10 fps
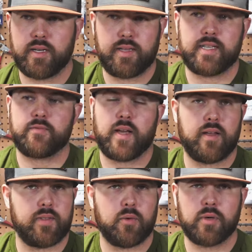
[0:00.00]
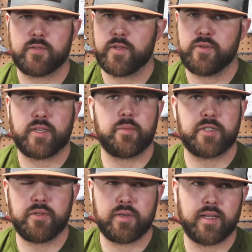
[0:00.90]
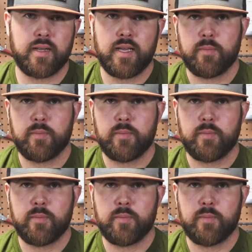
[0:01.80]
and that's fine. If that works for you, keep shooting it.